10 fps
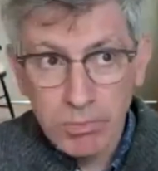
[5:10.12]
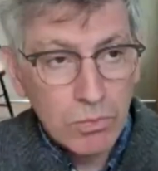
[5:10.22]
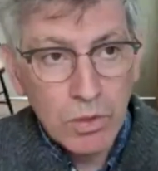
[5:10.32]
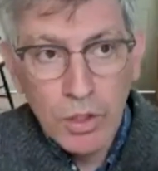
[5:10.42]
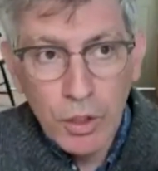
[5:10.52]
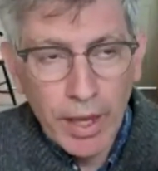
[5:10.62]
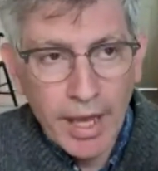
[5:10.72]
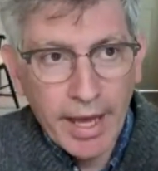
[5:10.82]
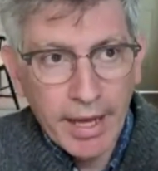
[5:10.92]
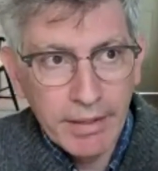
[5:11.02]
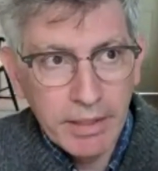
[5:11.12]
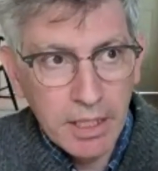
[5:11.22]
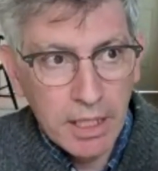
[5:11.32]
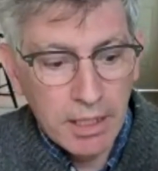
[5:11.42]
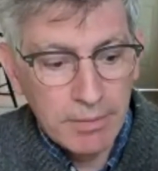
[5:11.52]
you had,
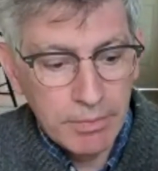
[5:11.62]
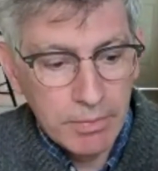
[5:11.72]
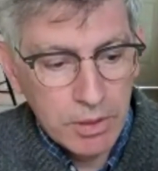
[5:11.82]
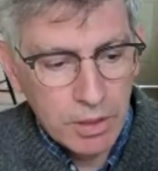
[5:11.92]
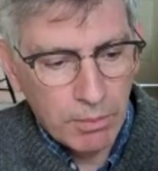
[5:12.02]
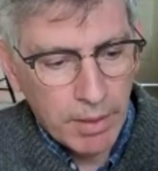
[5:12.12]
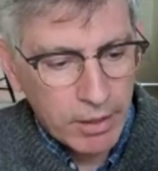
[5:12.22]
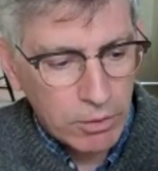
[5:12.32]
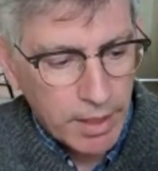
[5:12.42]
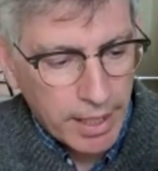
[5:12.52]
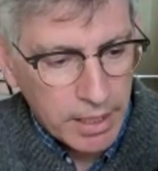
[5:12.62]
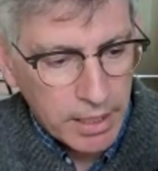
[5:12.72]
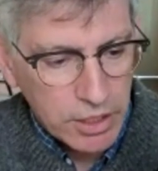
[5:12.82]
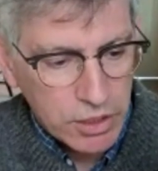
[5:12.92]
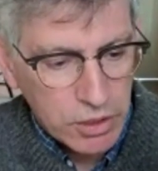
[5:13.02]

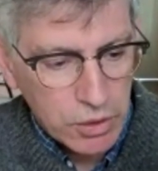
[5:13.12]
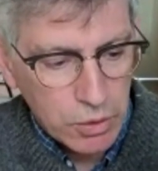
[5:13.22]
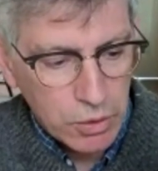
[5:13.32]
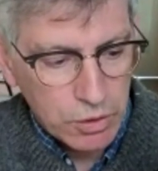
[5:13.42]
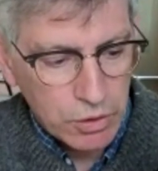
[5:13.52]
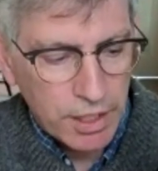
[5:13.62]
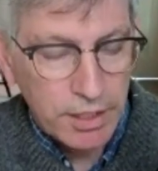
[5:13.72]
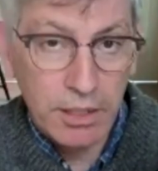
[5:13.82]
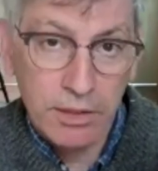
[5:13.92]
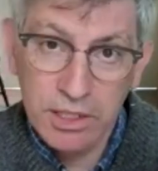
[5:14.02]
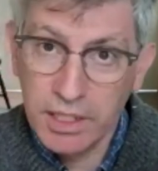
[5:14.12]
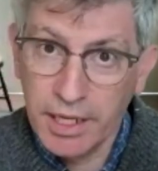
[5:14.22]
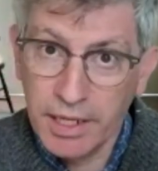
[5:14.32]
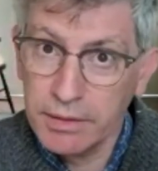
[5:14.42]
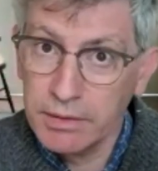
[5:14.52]
microbiologists who were trying to
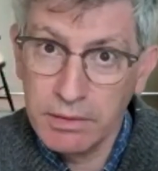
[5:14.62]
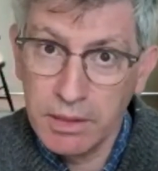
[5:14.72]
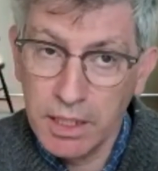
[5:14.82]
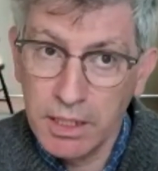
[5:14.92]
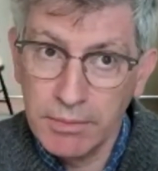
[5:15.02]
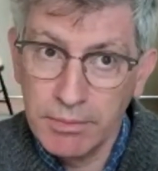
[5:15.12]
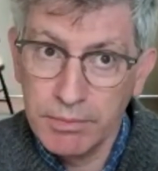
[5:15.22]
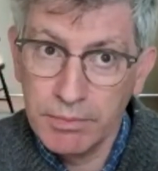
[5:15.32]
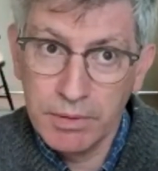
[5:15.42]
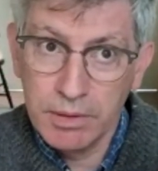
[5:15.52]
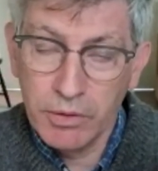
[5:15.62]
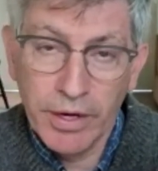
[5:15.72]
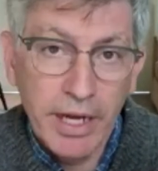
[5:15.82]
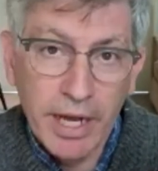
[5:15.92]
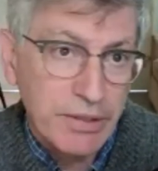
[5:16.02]
understand the
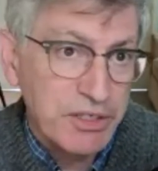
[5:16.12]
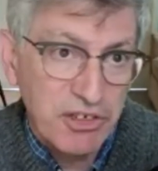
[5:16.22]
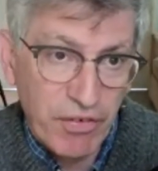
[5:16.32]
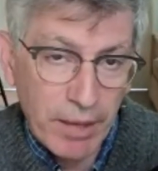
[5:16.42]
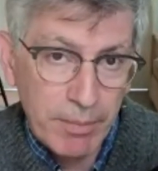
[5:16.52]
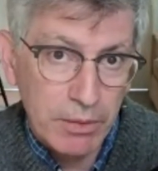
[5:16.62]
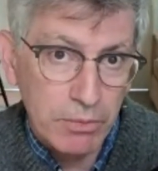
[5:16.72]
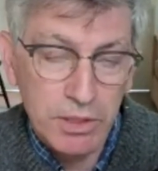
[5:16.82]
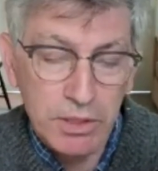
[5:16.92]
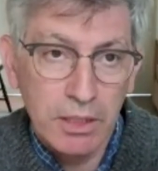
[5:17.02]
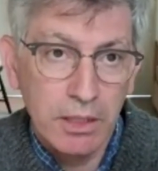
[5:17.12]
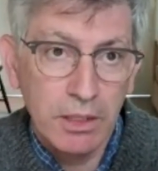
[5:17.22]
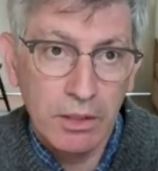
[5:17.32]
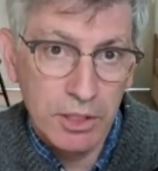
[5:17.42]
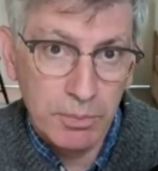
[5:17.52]
Great Irish Famine when suddenly
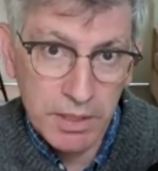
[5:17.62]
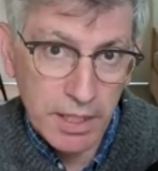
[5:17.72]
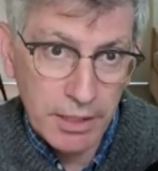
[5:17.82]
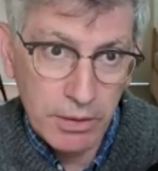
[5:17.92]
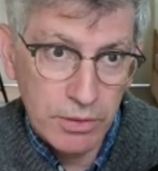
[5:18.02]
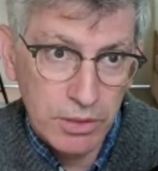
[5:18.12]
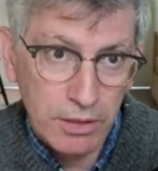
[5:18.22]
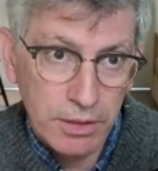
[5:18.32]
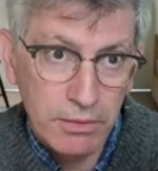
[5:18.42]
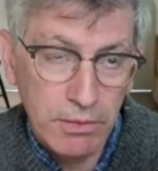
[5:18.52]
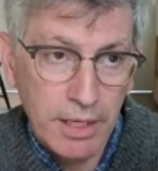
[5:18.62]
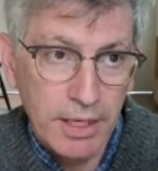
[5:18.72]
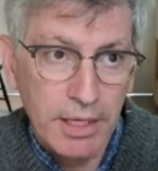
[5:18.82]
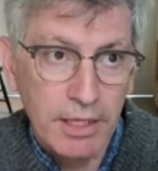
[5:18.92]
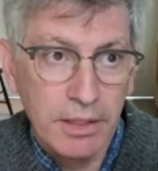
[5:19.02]
all these potatoes started
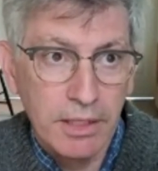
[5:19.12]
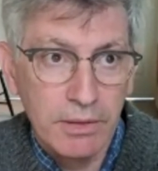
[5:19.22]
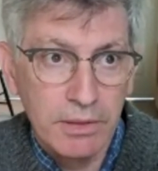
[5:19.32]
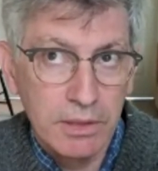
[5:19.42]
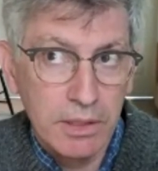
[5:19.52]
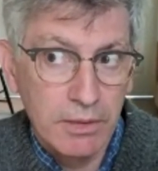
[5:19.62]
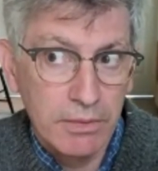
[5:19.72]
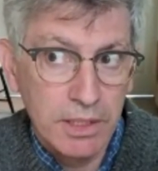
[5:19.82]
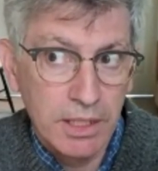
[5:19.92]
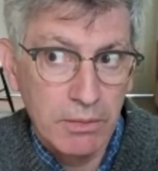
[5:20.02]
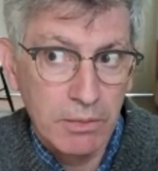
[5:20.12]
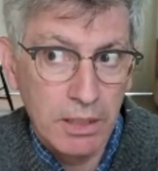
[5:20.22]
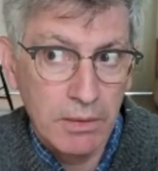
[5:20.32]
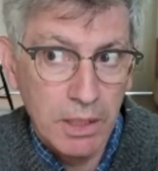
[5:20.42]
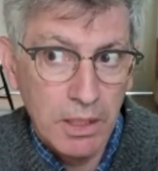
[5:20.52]
rotting, and they were saying,
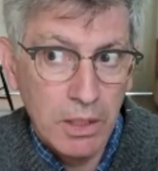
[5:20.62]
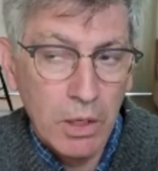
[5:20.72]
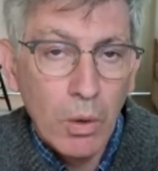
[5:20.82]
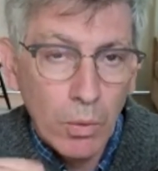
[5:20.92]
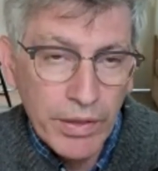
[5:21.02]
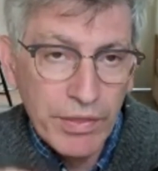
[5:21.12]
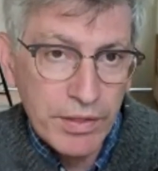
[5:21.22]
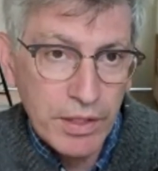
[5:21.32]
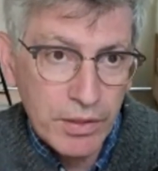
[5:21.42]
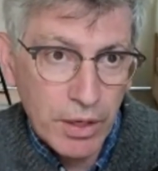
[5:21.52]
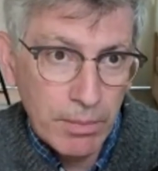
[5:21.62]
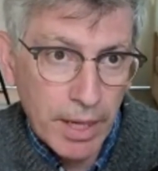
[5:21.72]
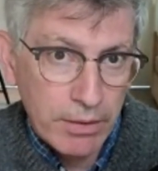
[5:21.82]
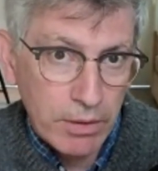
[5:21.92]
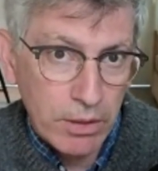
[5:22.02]
well, we think that there are
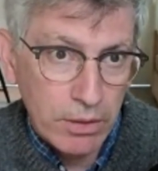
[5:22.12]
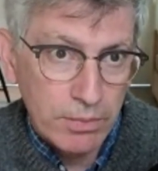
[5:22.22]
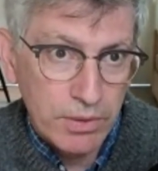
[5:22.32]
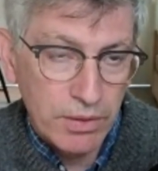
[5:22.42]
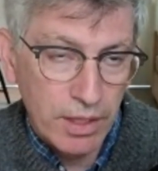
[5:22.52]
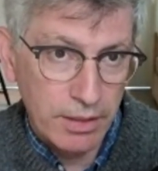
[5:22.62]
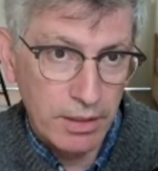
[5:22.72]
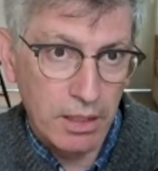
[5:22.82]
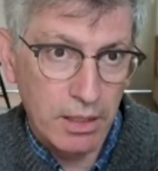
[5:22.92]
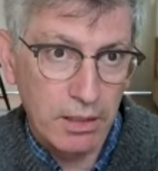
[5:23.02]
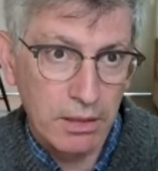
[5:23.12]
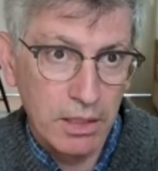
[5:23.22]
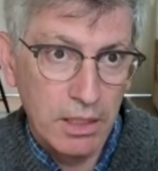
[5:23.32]
microbes that are